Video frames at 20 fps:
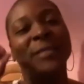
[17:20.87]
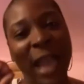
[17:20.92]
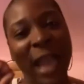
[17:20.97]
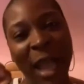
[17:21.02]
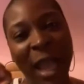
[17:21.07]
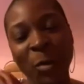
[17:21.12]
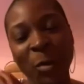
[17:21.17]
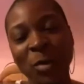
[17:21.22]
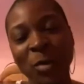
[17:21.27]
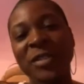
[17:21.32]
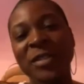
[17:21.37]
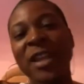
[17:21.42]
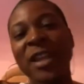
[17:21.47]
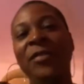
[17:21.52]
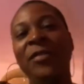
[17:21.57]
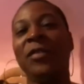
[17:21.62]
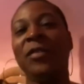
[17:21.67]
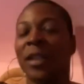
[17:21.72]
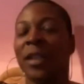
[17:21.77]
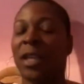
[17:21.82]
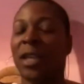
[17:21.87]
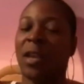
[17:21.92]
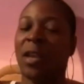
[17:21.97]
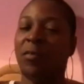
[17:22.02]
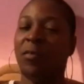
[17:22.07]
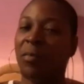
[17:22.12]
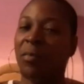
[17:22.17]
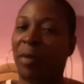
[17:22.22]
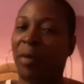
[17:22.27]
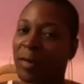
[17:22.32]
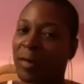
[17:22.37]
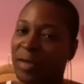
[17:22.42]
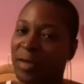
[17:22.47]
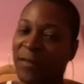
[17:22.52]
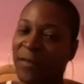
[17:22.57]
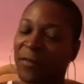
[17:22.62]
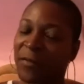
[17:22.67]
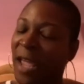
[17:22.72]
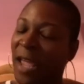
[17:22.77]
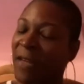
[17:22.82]
I will definitely keep you
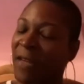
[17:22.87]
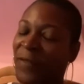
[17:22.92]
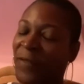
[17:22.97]
posted for that